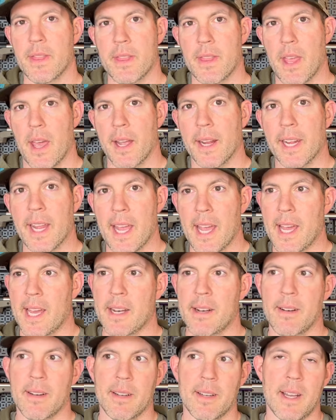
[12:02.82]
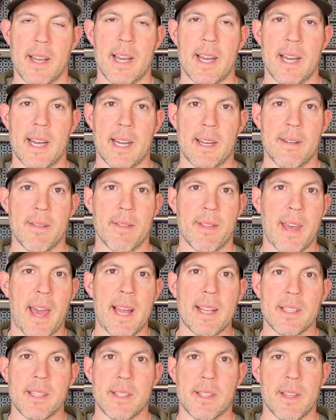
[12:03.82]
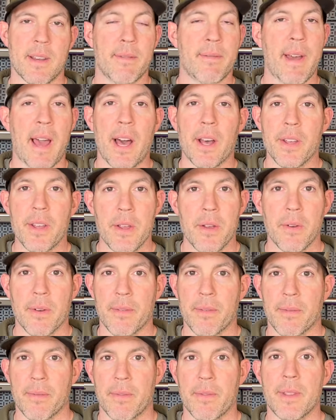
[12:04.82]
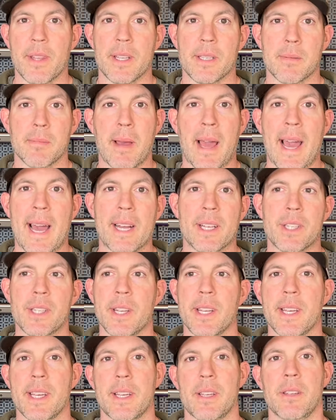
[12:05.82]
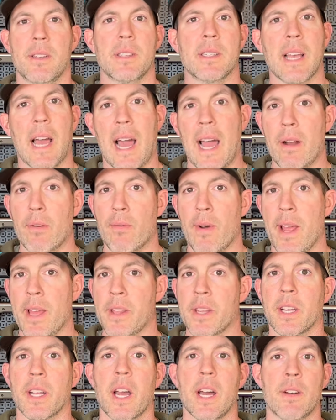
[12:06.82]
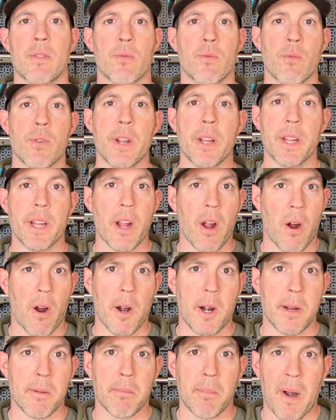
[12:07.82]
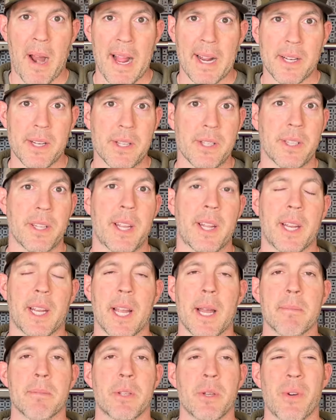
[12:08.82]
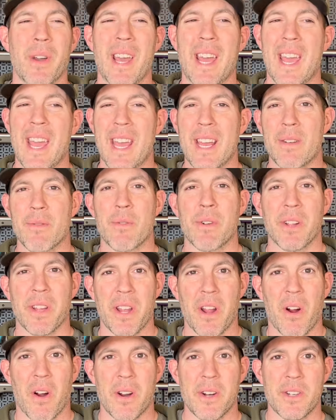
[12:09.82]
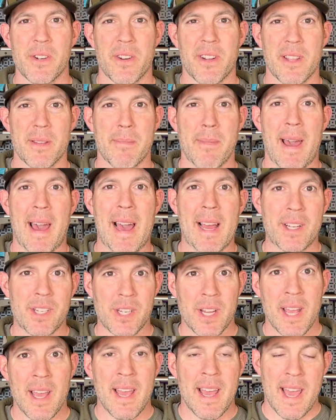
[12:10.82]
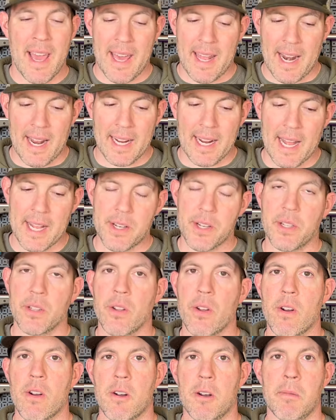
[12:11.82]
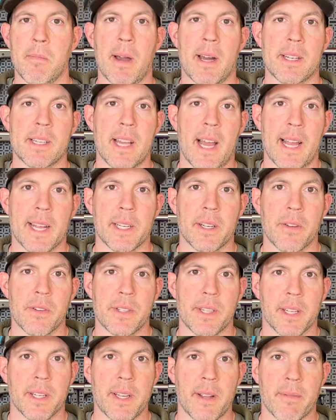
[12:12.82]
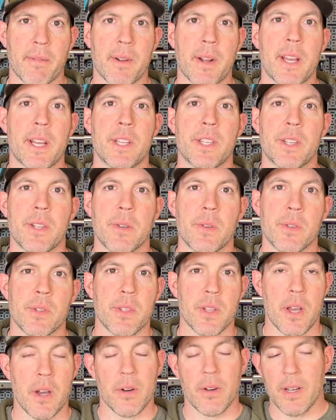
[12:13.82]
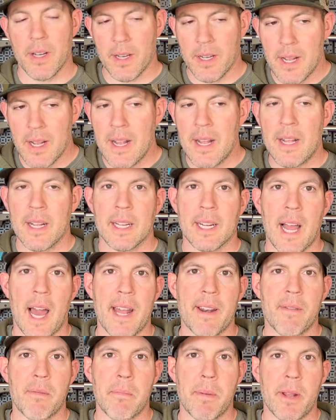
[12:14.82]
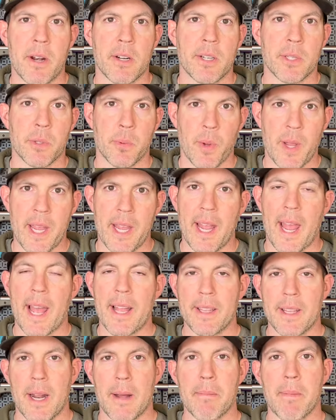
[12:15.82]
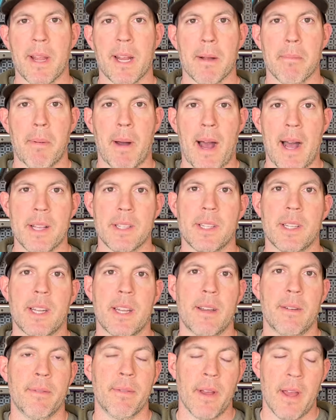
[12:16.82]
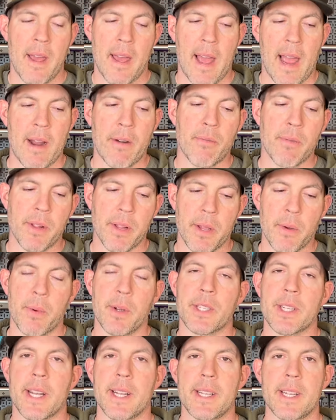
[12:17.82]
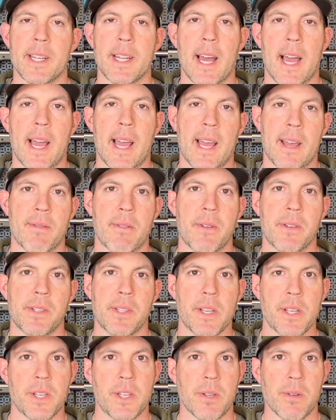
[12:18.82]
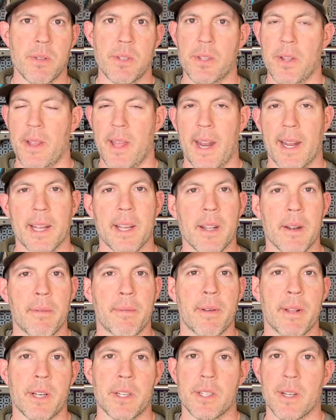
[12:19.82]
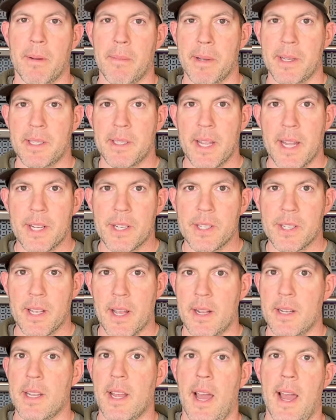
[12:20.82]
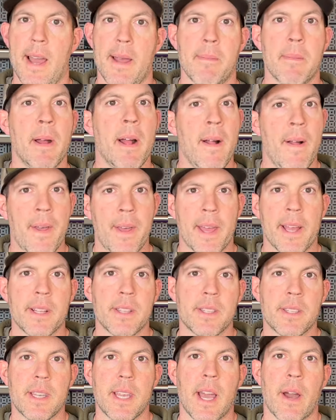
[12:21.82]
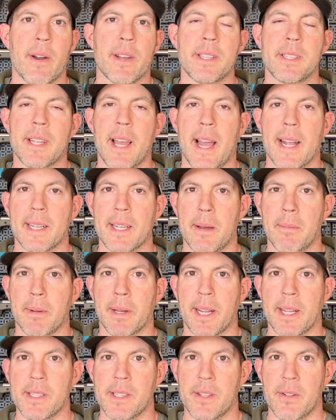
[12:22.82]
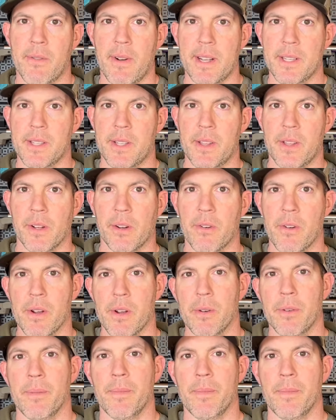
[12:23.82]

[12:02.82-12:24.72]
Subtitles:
Again, that's the value of this match, is I ran the gun really hard in practice leading up to it and really hard during the match, and I got to learn about diagnosing different issues. So kind of bittersweet, ended up being a positive. I really wish I did not have those issues so that I could have finished all my stages on time and see how I stacked up against the rest of the crew.